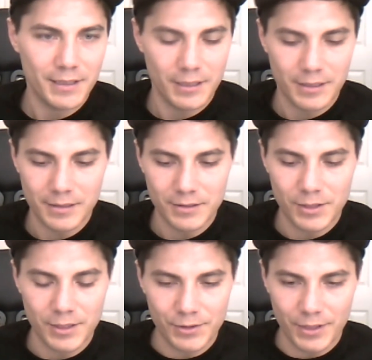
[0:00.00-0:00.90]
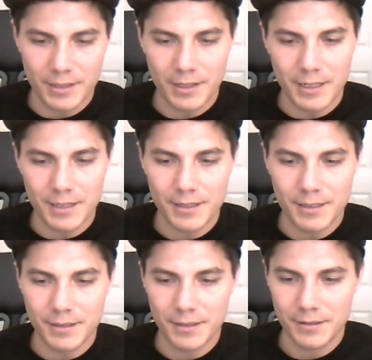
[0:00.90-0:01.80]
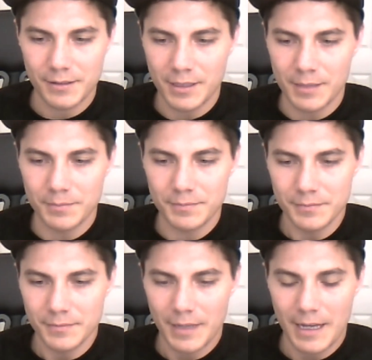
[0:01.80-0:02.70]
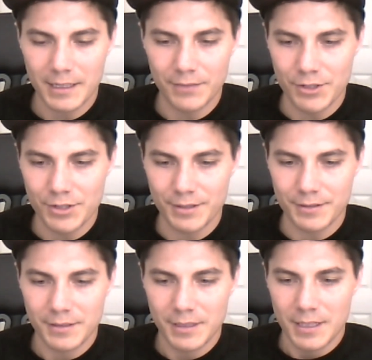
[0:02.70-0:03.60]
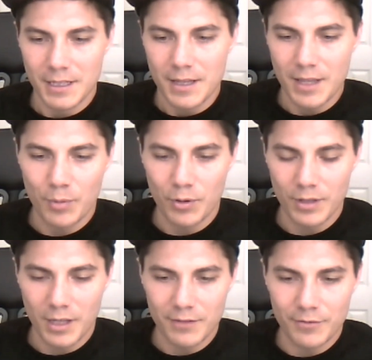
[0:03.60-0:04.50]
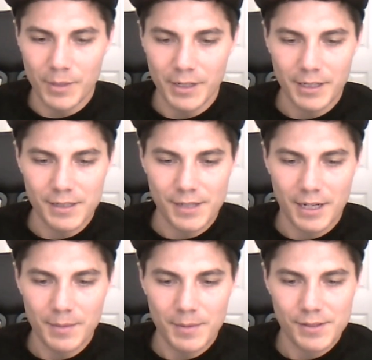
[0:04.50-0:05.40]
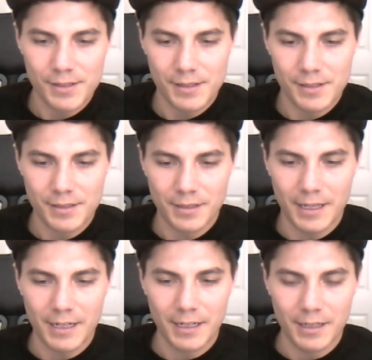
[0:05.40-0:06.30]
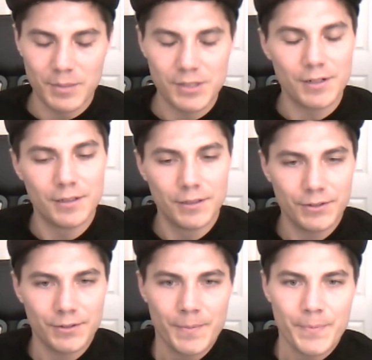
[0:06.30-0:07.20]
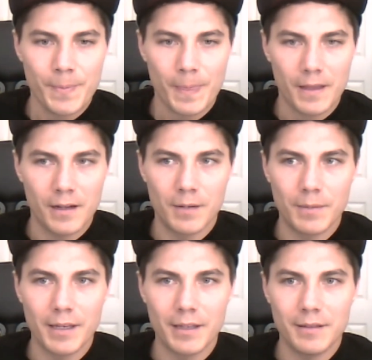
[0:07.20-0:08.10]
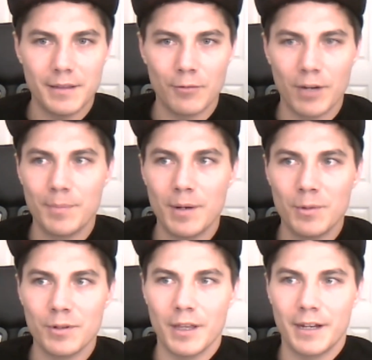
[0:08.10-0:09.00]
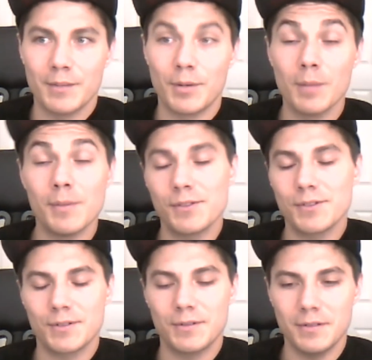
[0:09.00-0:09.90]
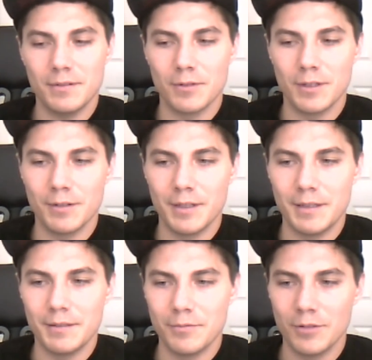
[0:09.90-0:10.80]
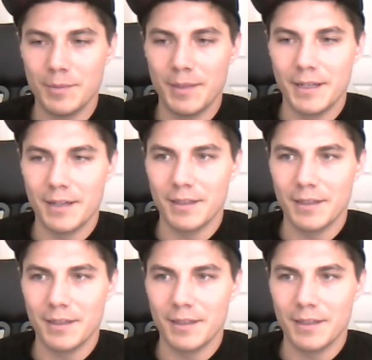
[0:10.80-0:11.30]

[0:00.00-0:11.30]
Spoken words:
Like studios like Naughty Dog, Activision, they pour a lot of money and time into lighting and materials. They ramp up their lighting departments really, really, really big.